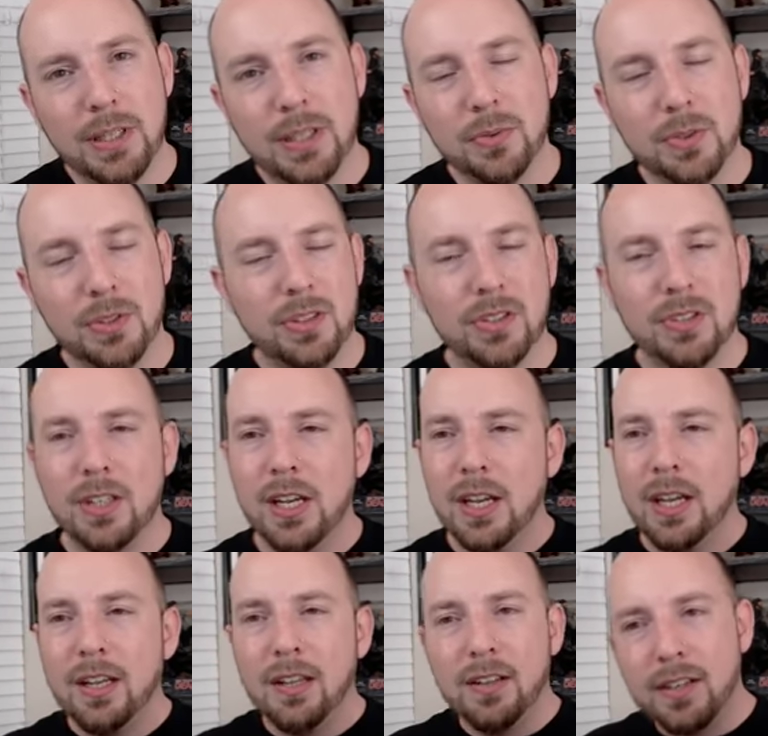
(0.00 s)
It was this
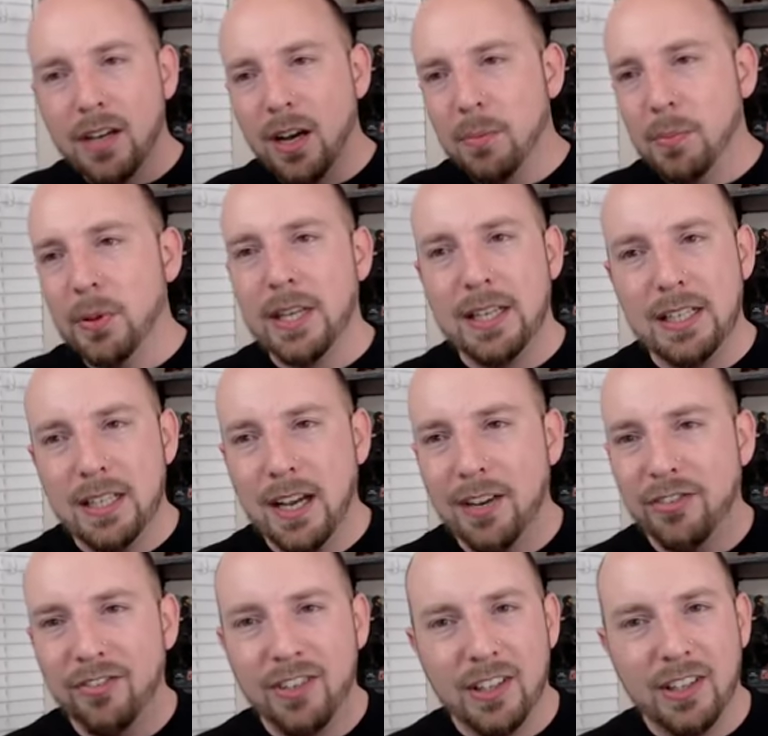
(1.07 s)
the couple that I
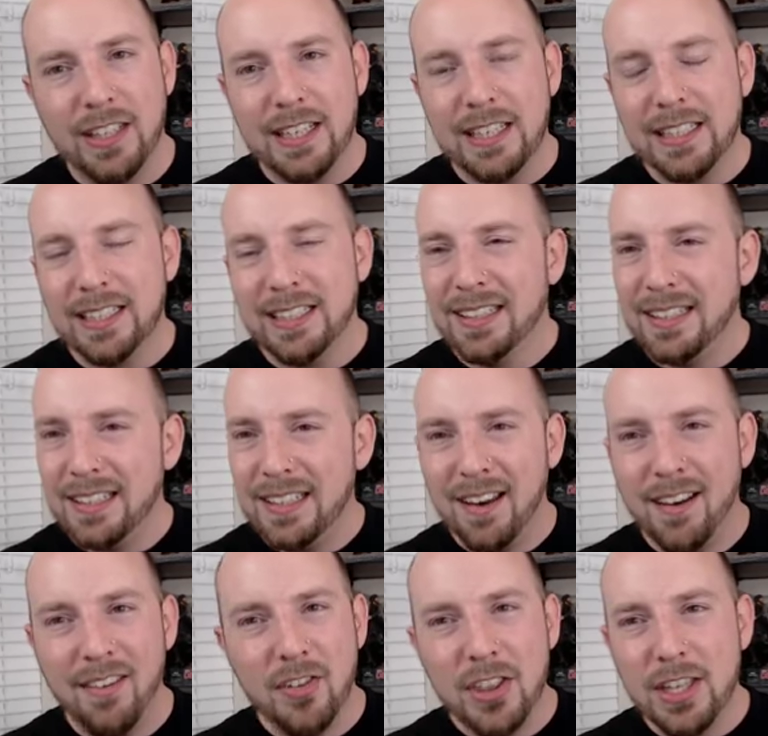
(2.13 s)
felt like
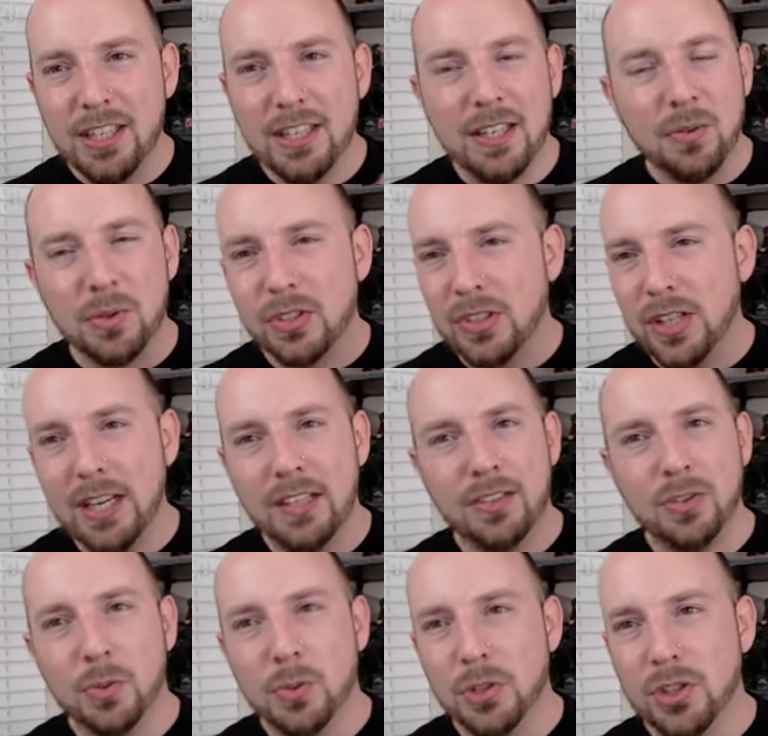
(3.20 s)
everything they were saying
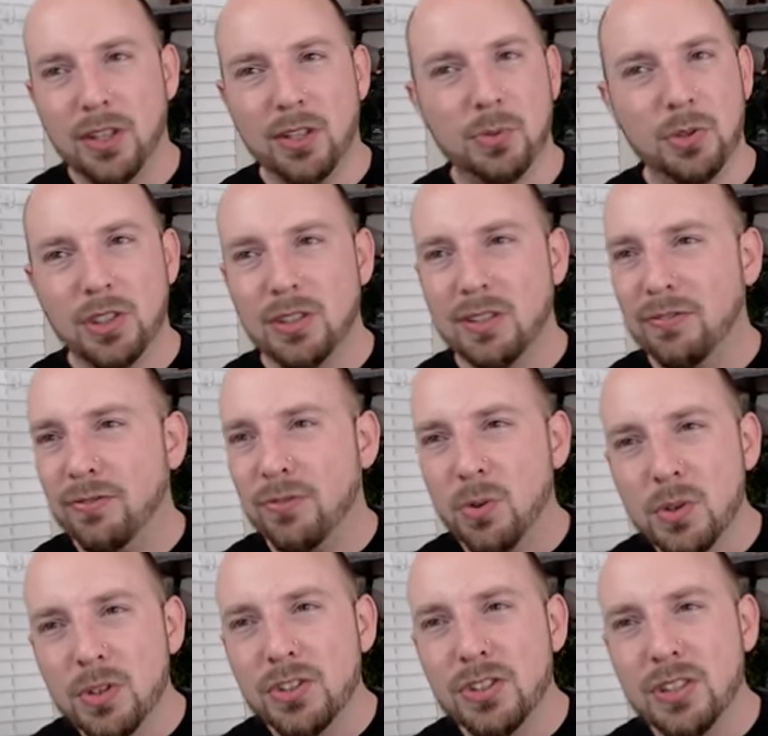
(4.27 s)
to each other was just
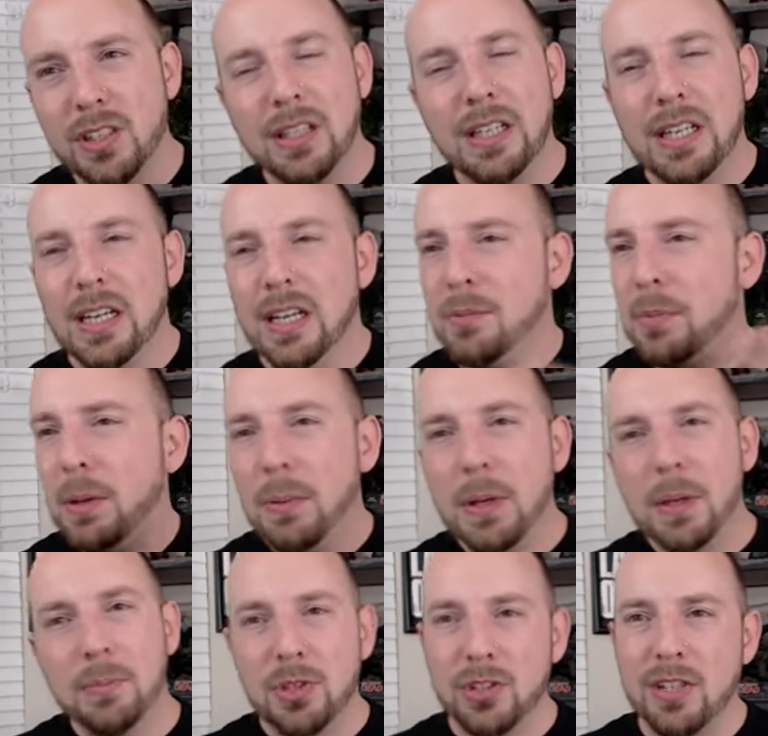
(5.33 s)
forced and maybe
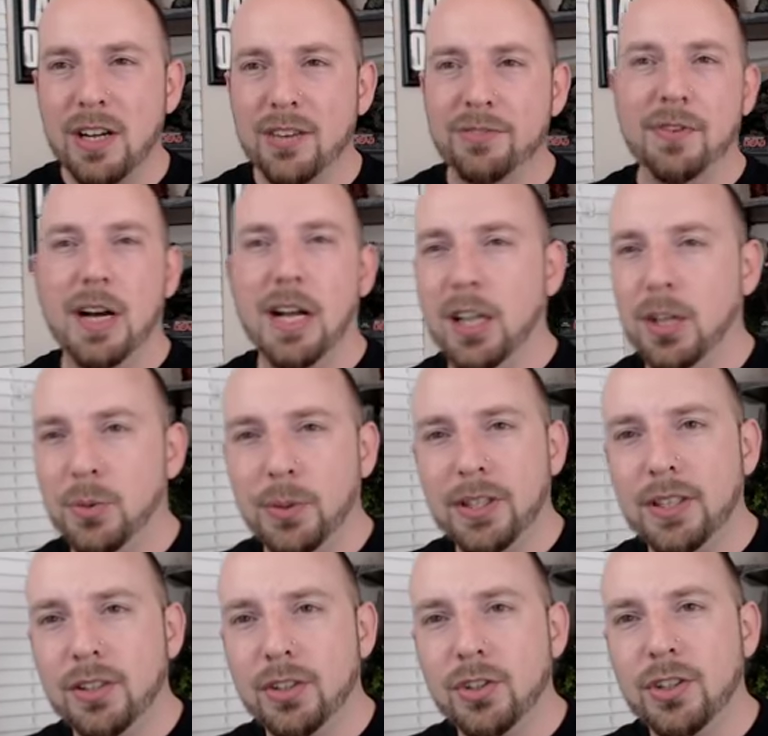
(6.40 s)
I'm just not following
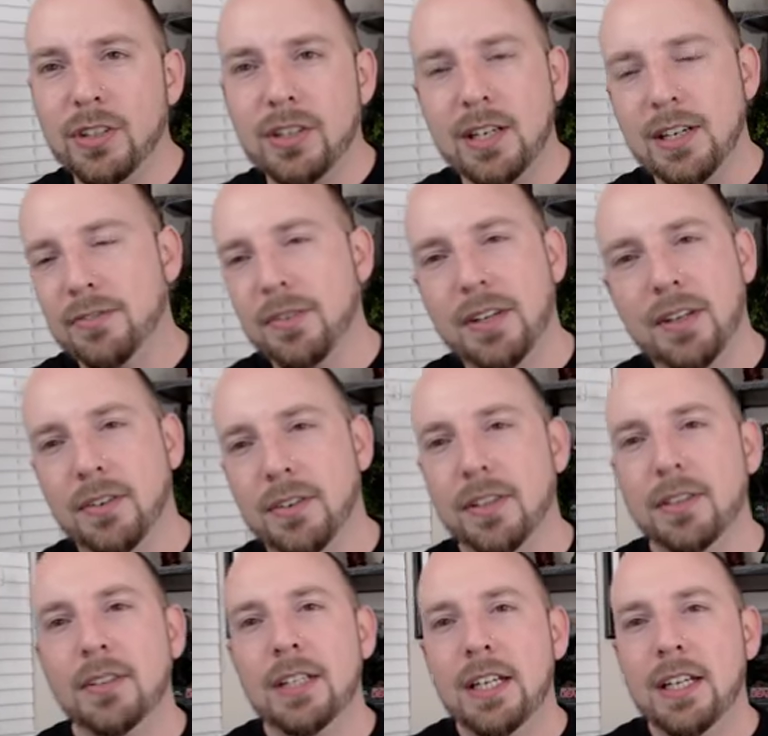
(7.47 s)
it good enough. I don't know.